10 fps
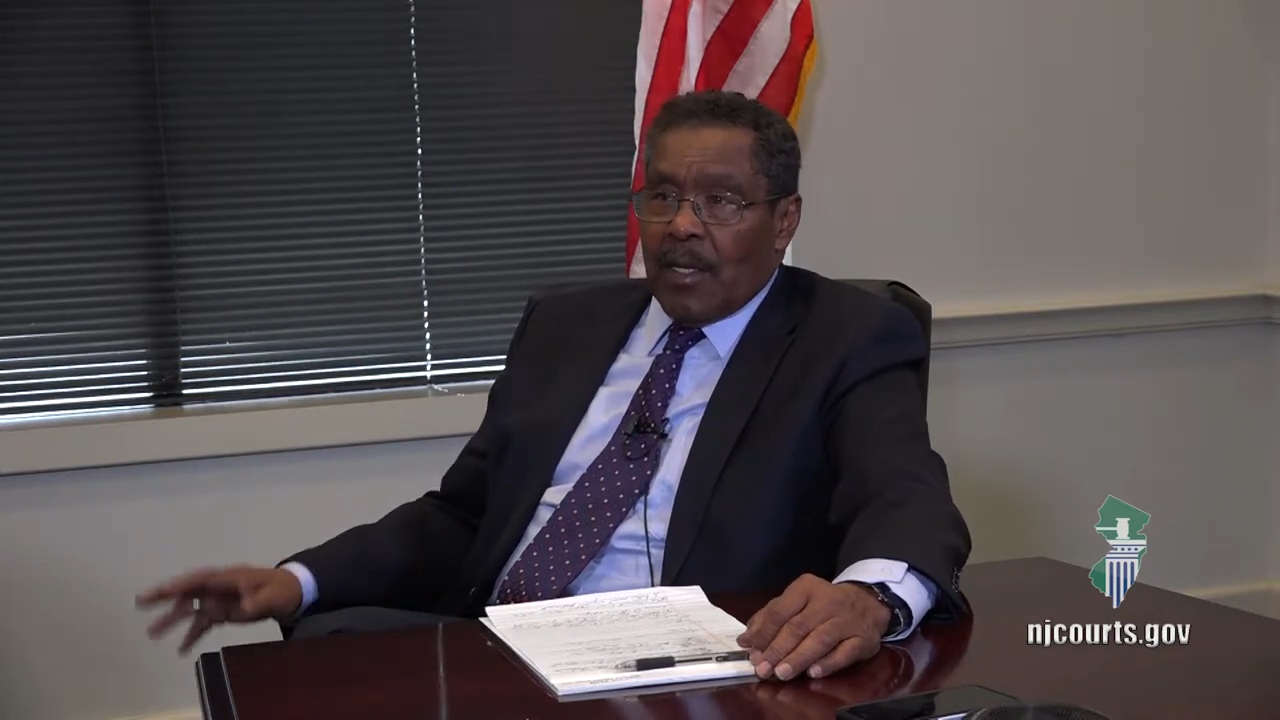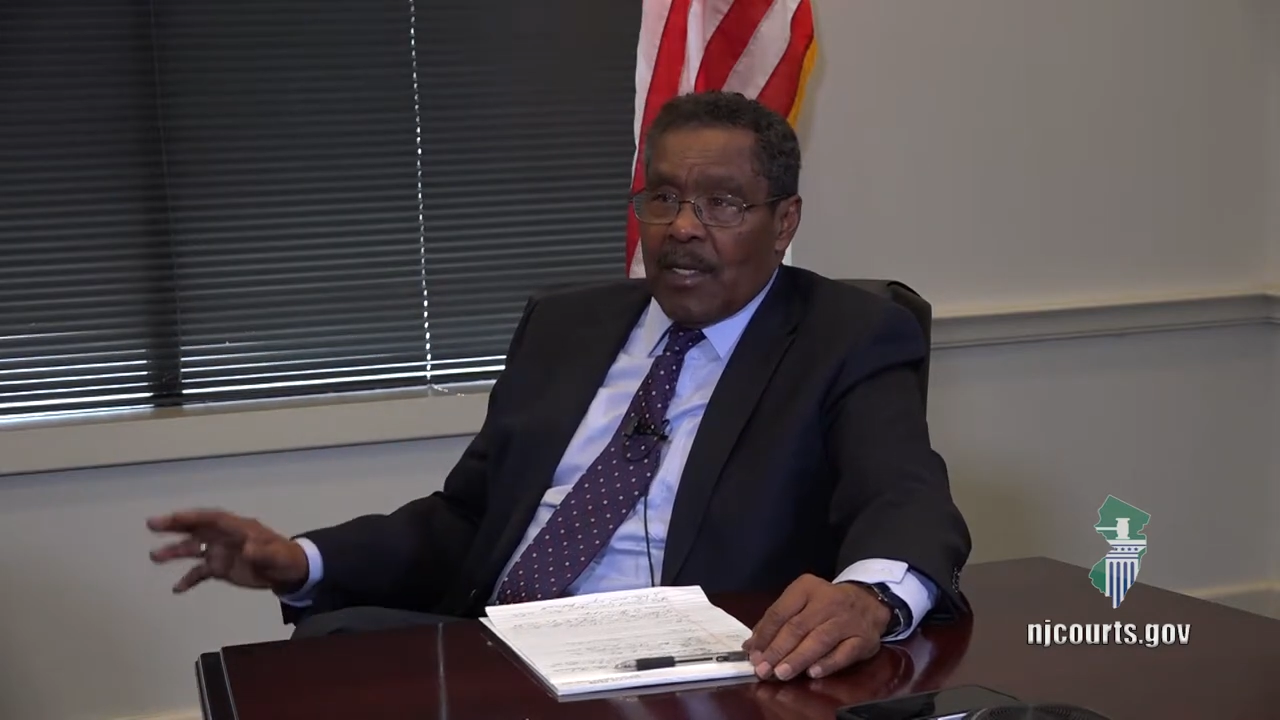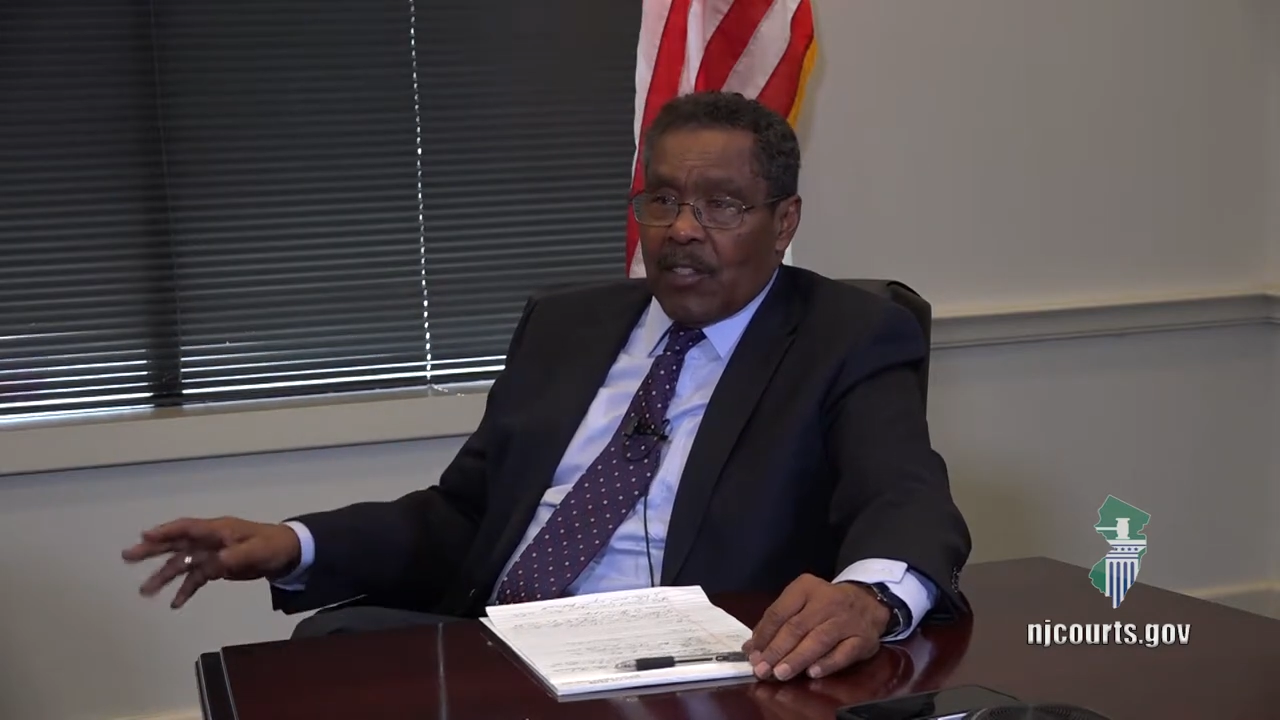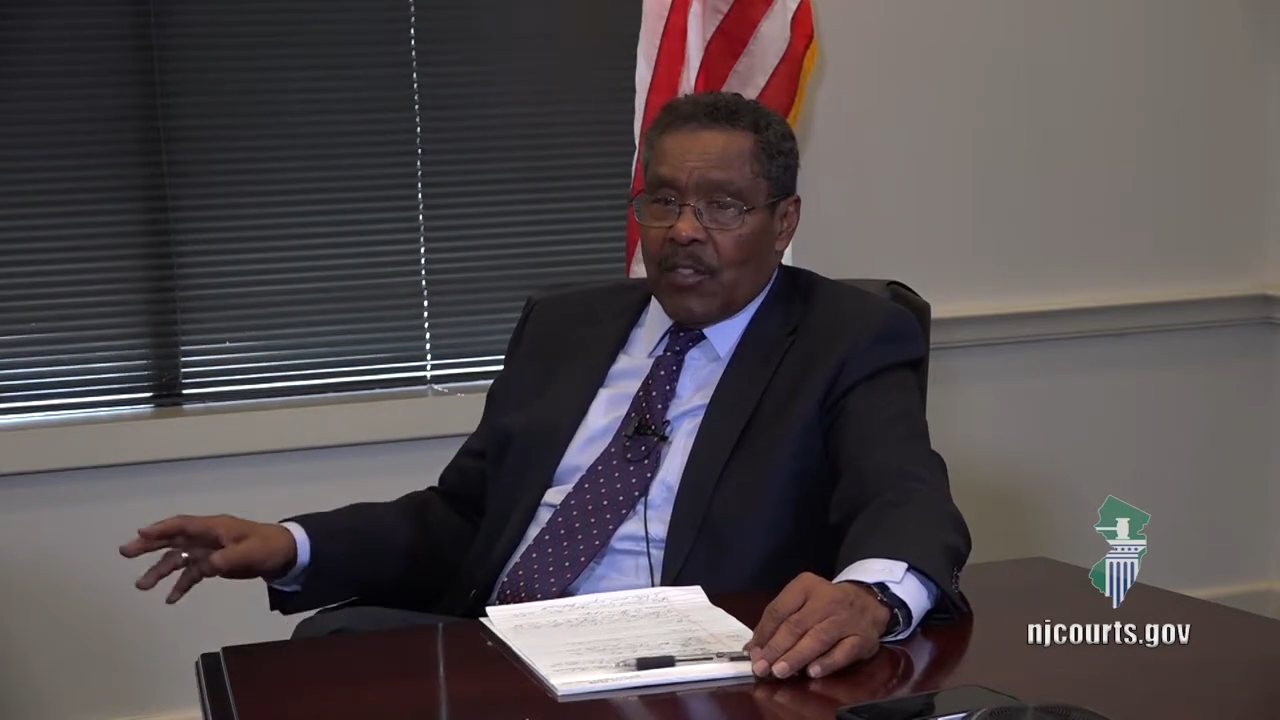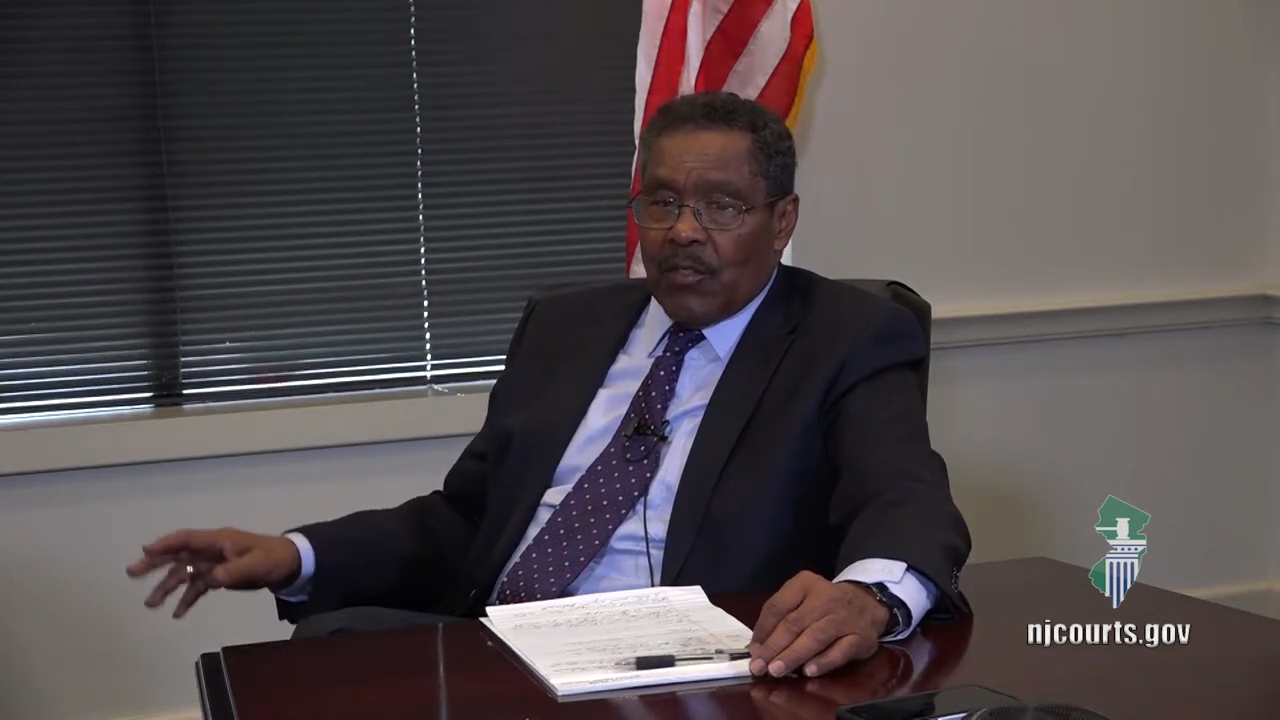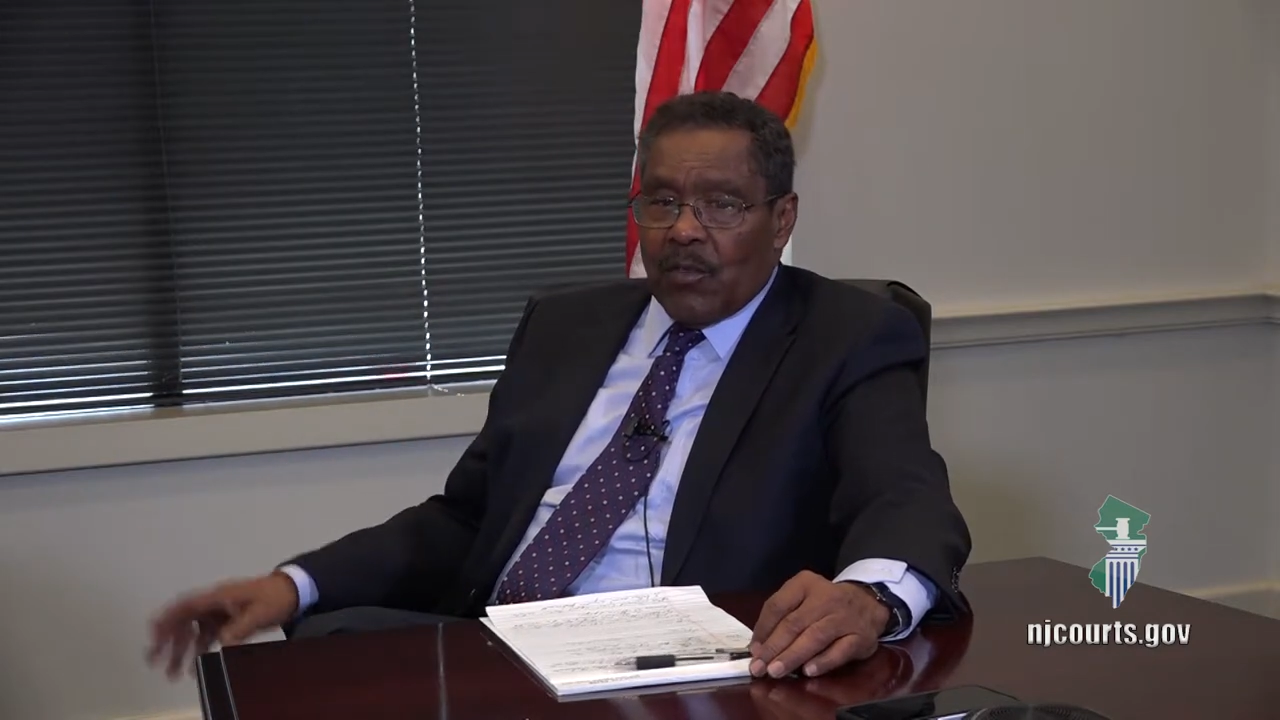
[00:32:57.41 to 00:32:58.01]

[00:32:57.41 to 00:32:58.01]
addition